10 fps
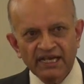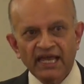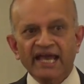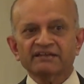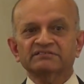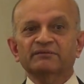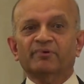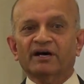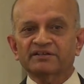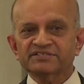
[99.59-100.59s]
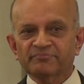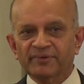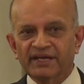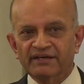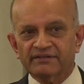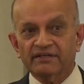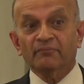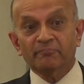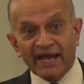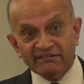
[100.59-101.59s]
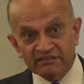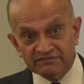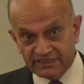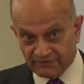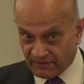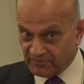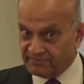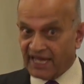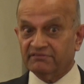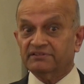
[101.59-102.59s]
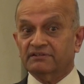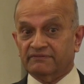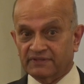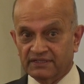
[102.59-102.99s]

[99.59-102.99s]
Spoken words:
actually participate, apparently, from the narrative